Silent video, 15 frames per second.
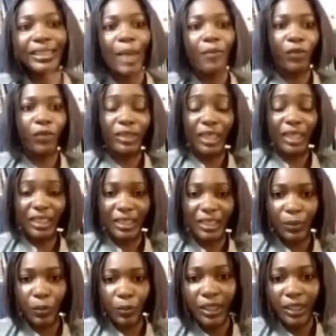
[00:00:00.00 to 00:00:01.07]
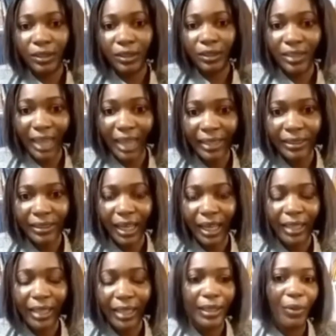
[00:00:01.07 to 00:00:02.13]
time for testimonies tonight,
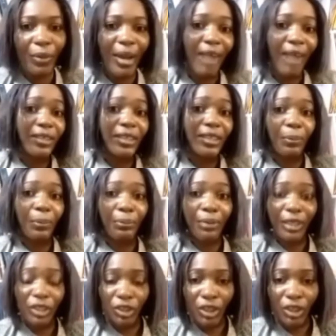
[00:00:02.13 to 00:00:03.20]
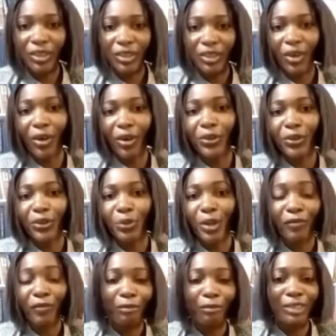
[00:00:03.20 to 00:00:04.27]
and we have Lida Precious all the way
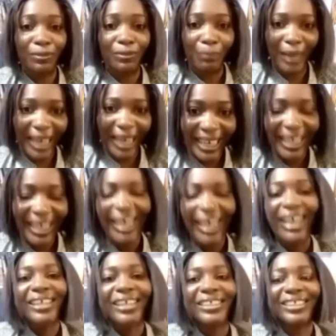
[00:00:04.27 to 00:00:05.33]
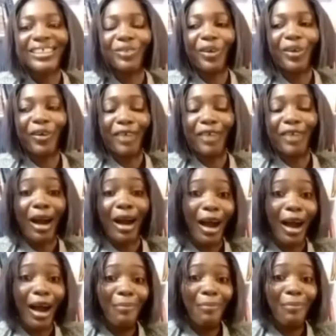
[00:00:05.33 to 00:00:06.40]
from Spain. She's one of our
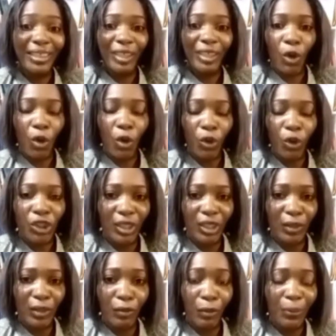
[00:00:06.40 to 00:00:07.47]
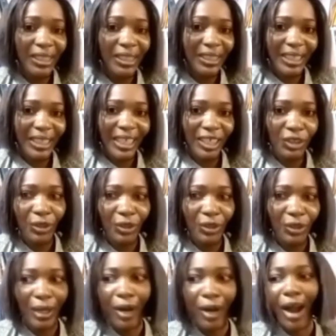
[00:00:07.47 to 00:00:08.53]
amazing coaches in Revoobit
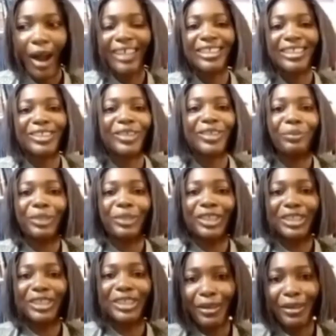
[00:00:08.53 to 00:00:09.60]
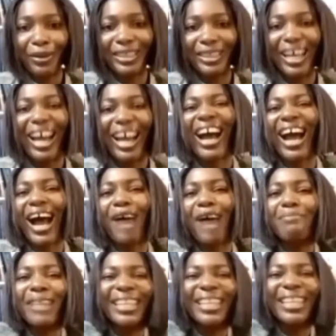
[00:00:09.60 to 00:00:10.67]
International, and she's going to be sharing us her
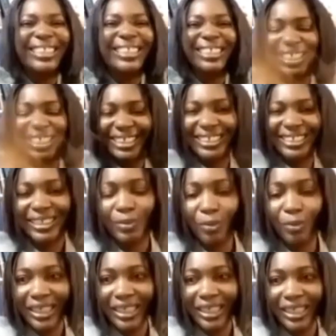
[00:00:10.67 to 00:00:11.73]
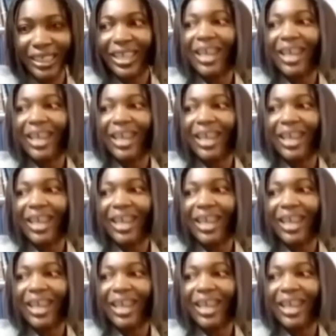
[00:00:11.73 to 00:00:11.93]
amazing testimonies